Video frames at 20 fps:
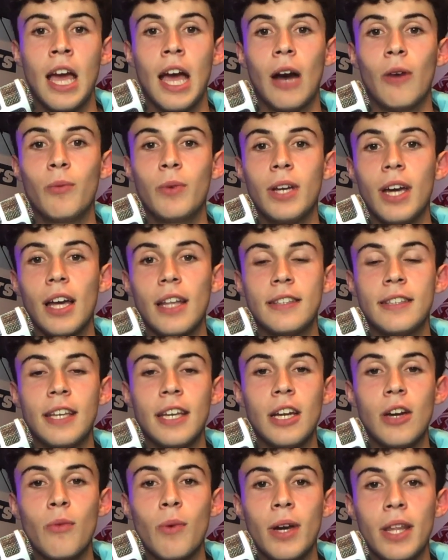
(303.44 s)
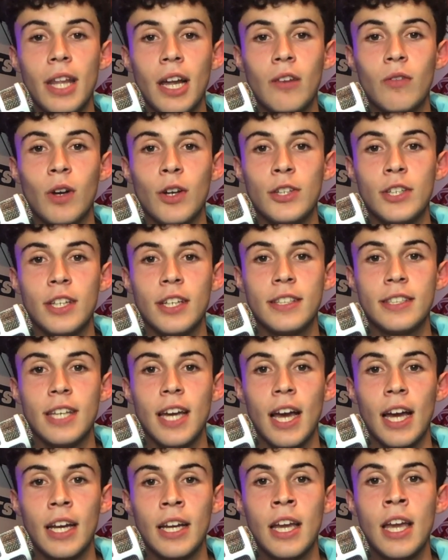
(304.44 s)
And we got to take away that rushing
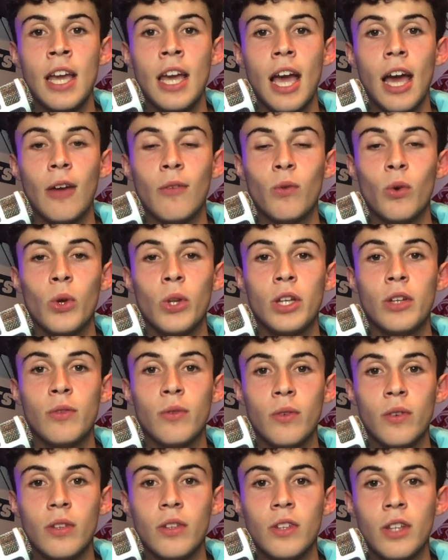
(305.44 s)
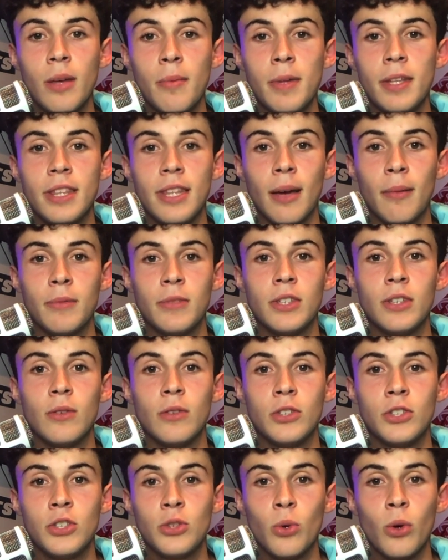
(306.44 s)
attack and really limit them
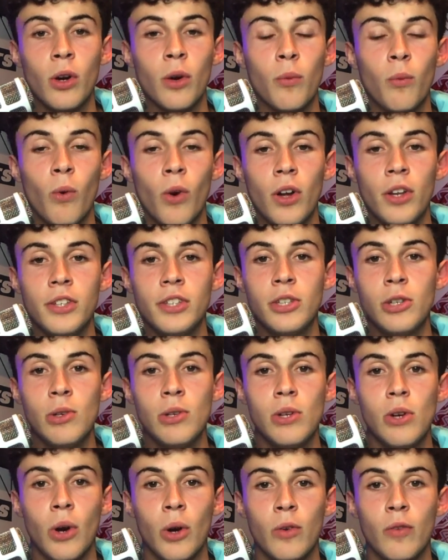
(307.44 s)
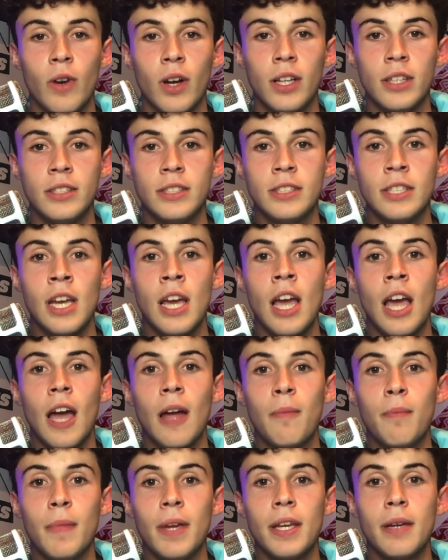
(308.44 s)
to short 1-2 yard runs
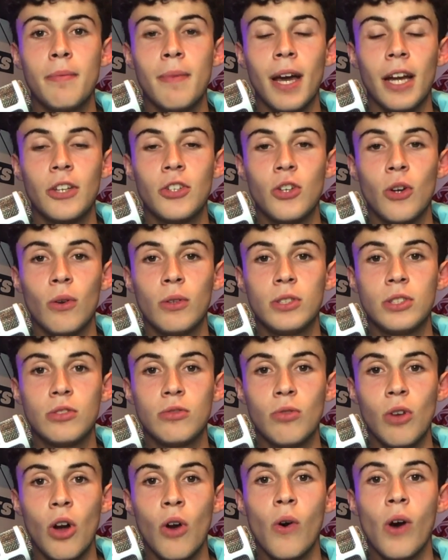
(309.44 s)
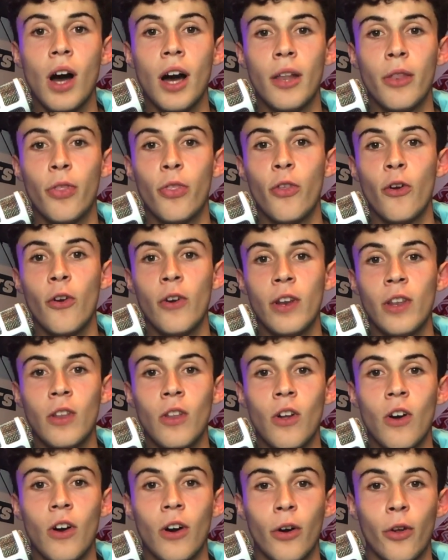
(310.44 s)
and make Mac Jones throw on 3rd and
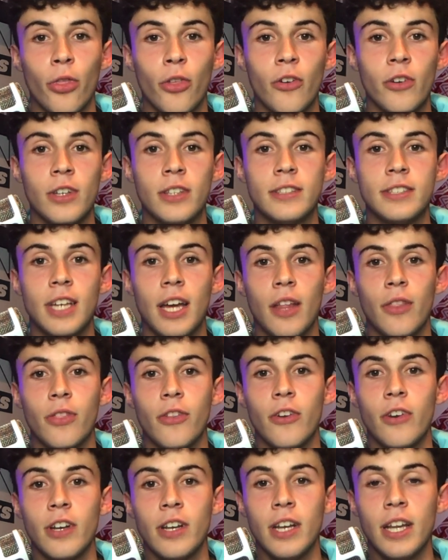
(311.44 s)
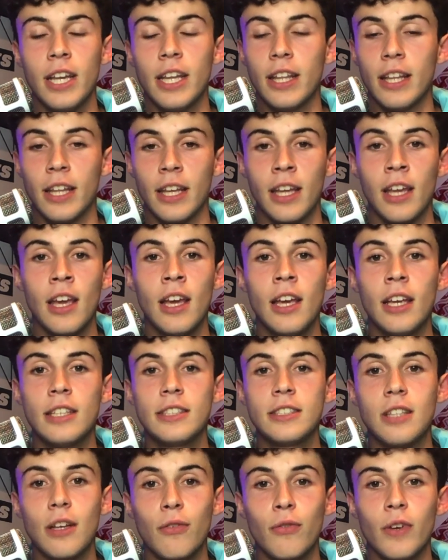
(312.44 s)
long, 3rd and 10, 3rd and 8. Like
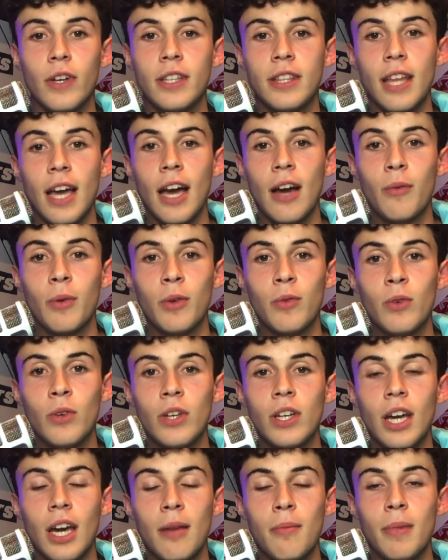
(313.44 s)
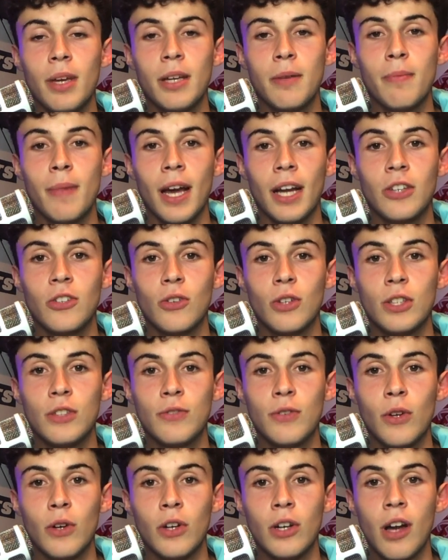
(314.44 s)
stuff like that, we really got to make Mac Jones
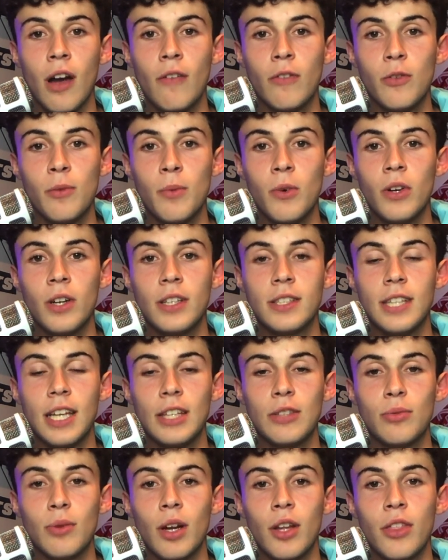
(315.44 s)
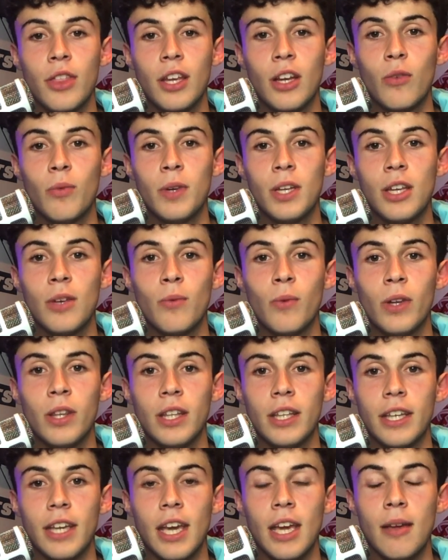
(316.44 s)
feel uncomfortable because that's where I think we can win
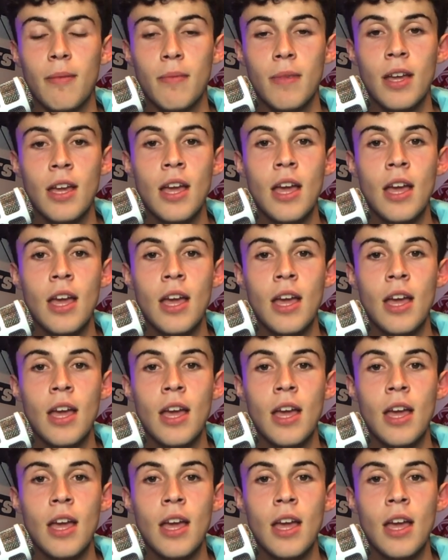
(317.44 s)
the game.